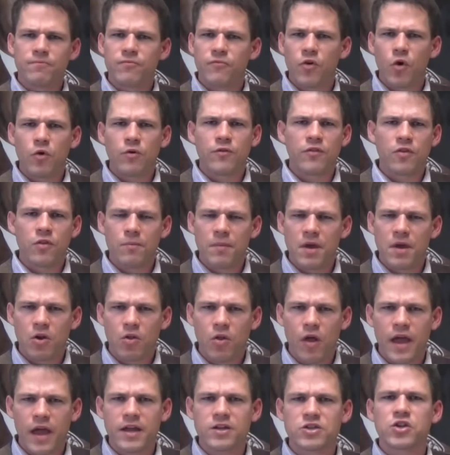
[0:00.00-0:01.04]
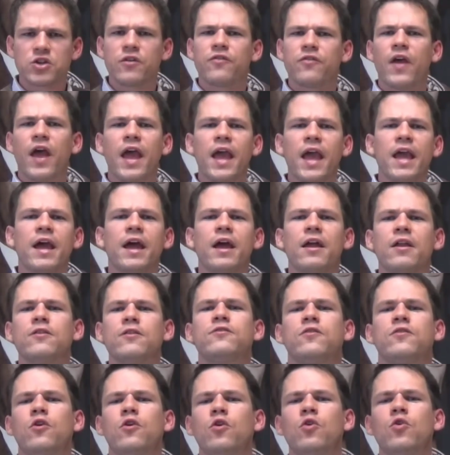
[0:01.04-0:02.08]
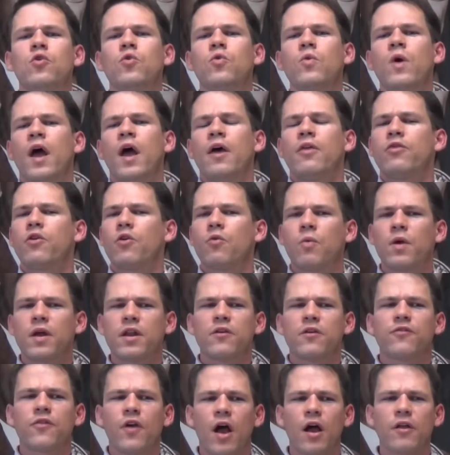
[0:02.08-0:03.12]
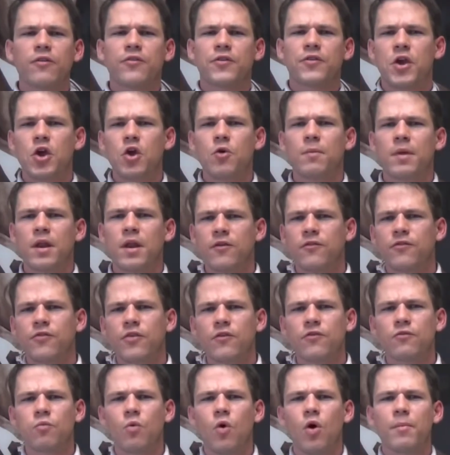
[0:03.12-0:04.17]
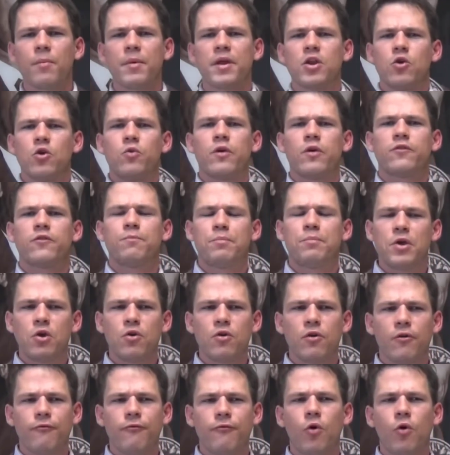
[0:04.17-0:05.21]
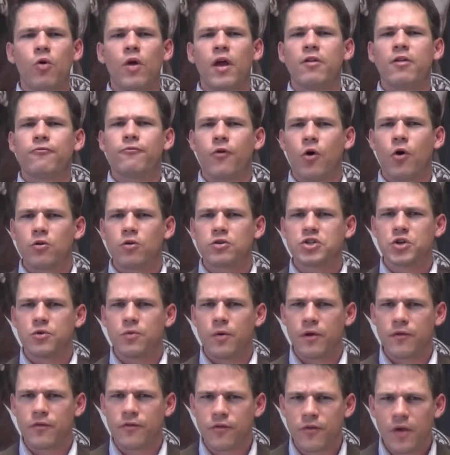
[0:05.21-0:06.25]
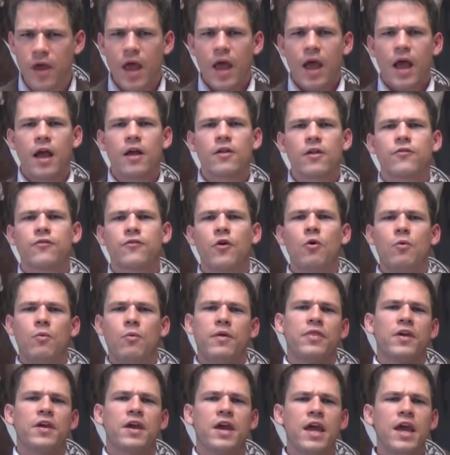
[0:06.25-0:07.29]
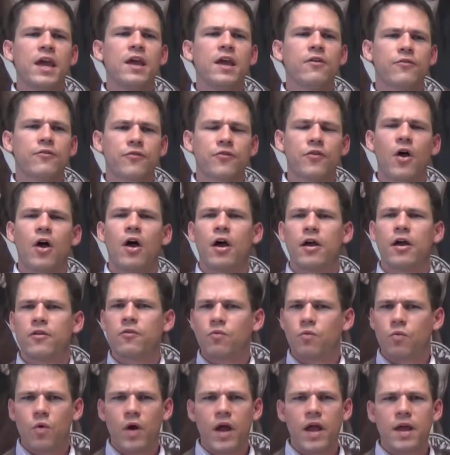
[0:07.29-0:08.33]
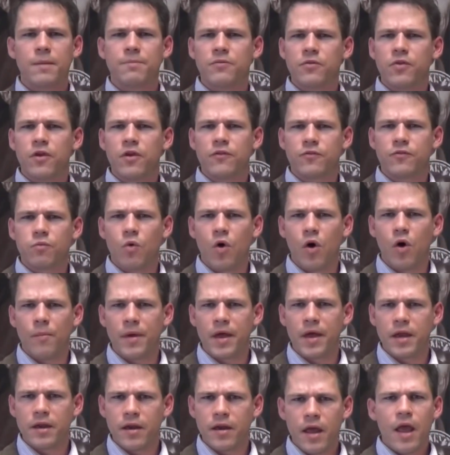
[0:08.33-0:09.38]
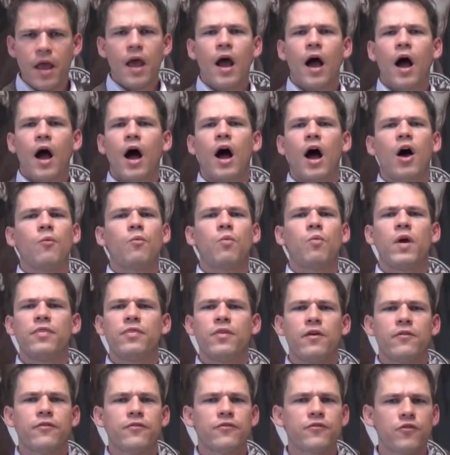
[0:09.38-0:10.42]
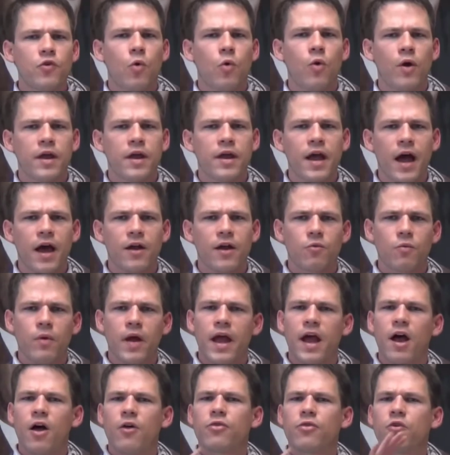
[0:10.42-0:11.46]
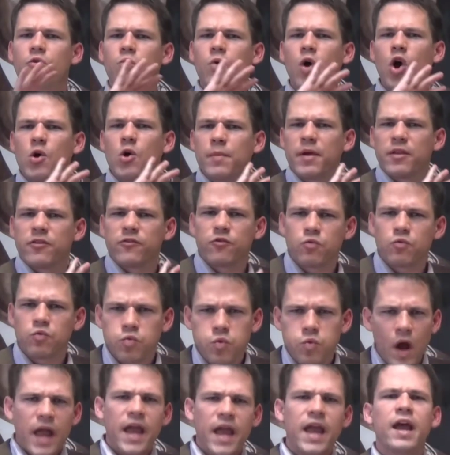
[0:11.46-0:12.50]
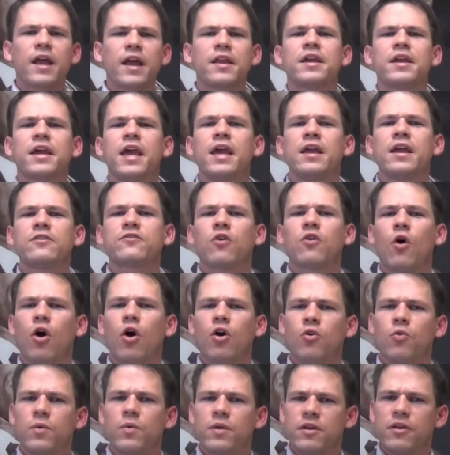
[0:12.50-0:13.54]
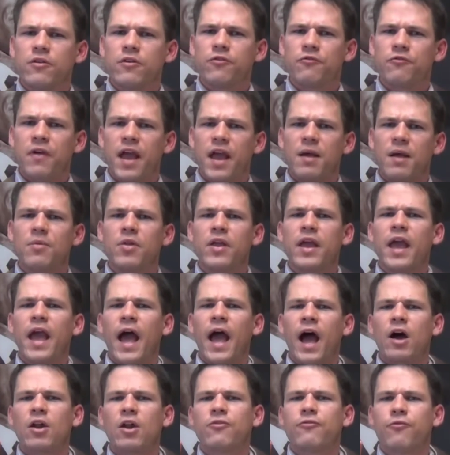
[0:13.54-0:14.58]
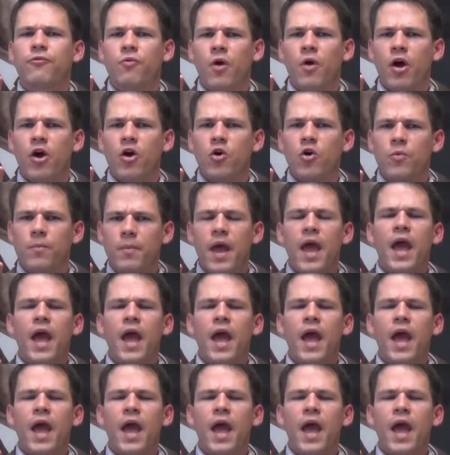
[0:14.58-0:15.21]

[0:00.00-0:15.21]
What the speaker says: folks in the Middle Ages, and to the Renaissance humanists, this woman who is beautiful and virtuous. And so when the king's son raped this woman, when this story got around, the Romans ran King Tarquin and his family out of Rome.